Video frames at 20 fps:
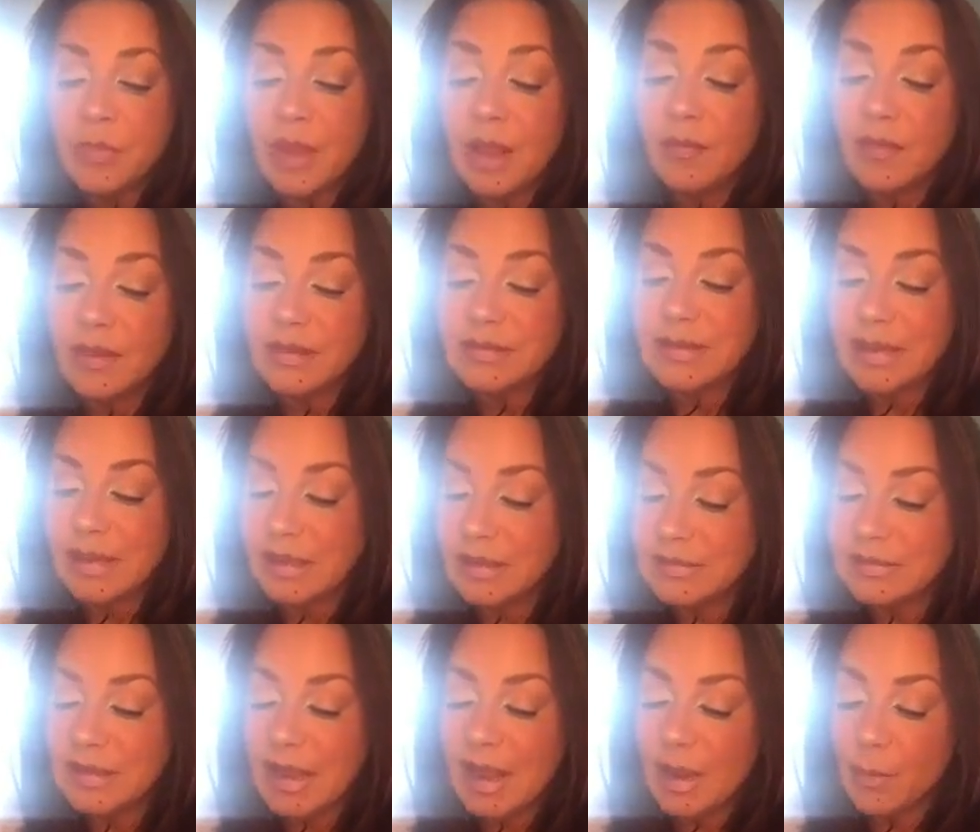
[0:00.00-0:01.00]
And this
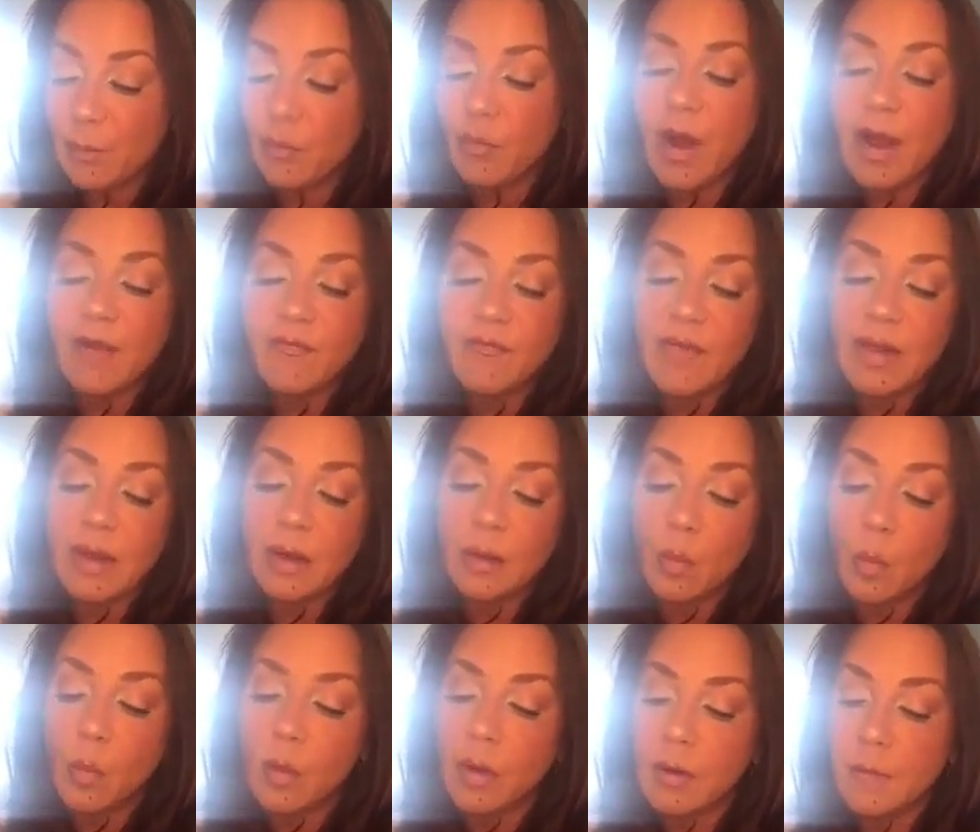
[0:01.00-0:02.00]
is a prophetic
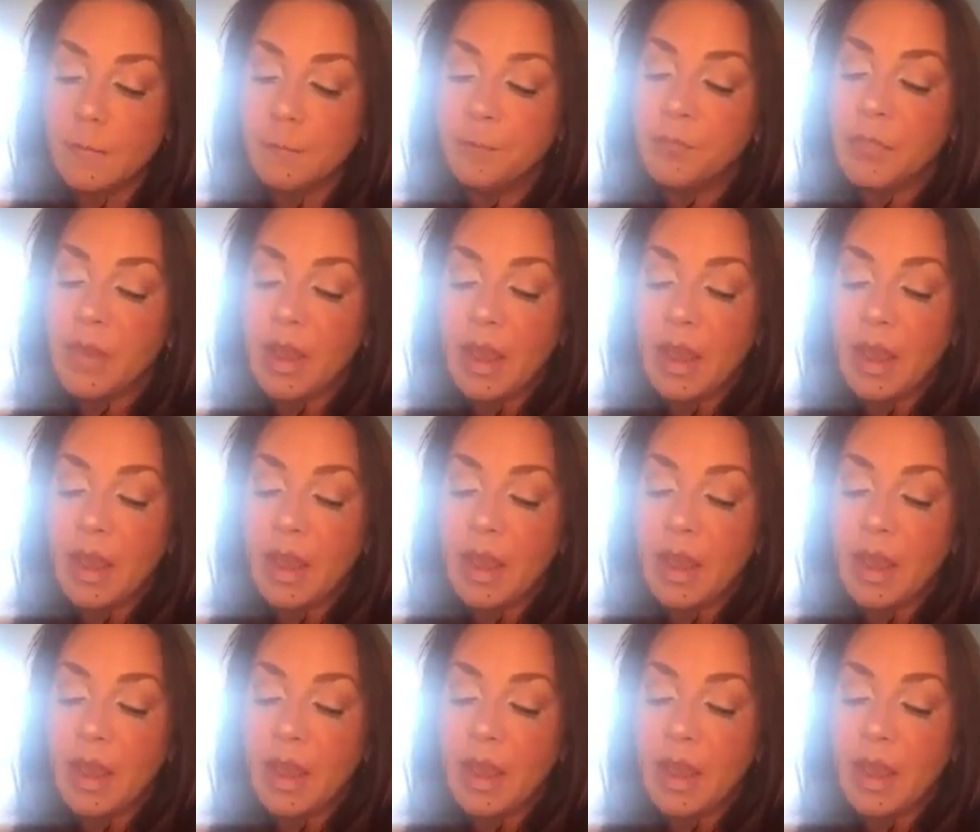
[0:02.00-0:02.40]
word.